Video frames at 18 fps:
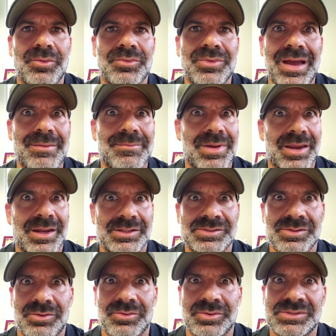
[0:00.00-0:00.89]
that made
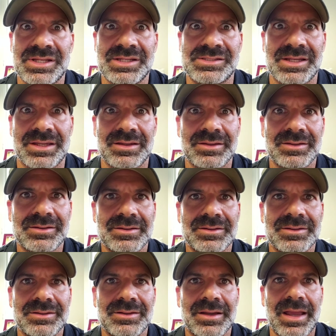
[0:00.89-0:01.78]
it so it was easy.
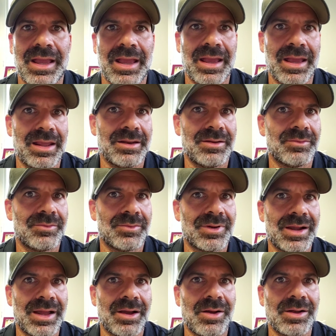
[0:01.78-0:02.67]
And
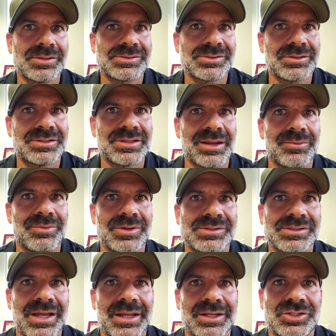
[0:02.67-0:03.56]
what I also did
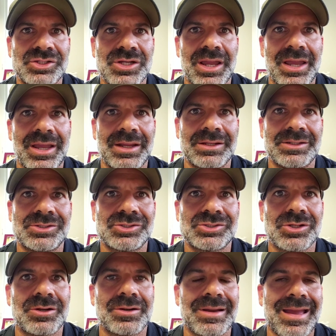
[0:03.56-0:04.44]
was I changed
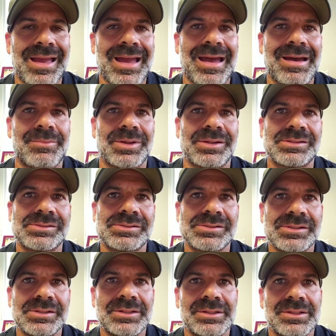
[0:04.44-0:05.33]
certain
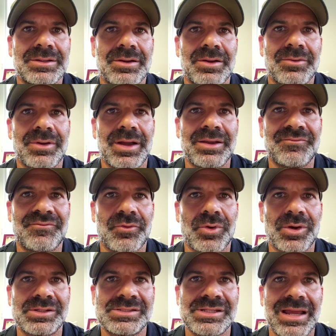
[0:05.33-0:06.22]
habits, right?
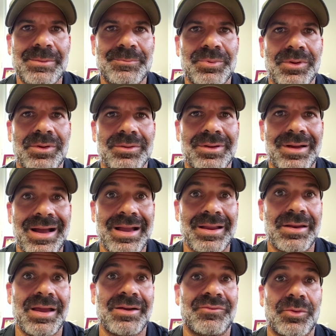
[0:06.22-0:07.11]
For example,
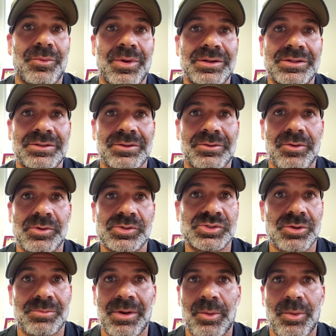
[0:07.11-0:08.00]
I never went to the
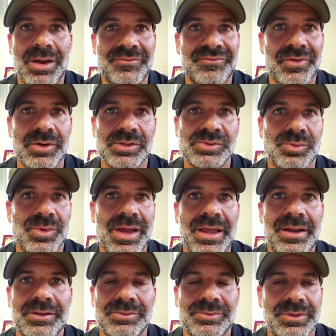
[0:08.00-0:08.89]
grocery store. My wife always
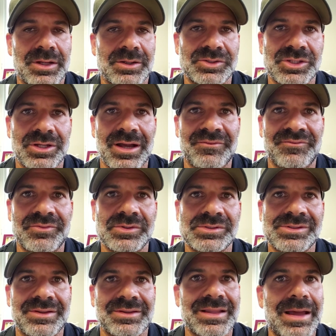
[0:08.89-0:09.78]
went, she got food
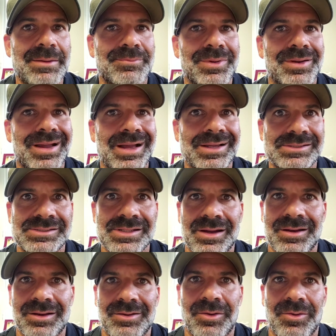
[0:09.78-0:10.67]
and stuff like that. But I
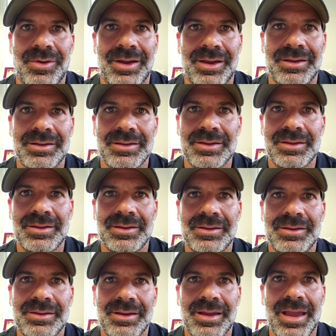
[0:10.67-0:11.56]
started going,
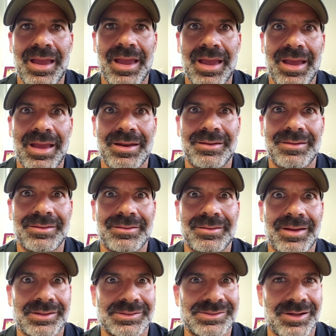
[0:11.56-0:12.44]
and
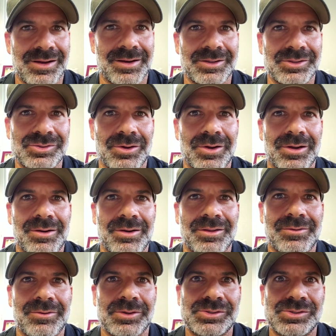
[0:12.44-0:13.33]
I started enjoying going
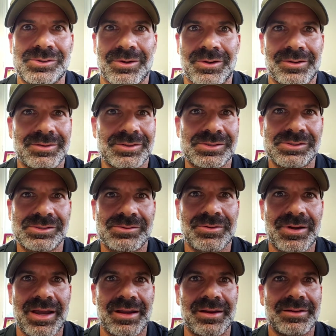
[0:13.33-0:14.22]
to the grocery store. This is
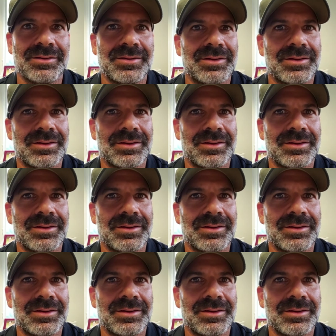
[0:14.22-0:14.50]
great.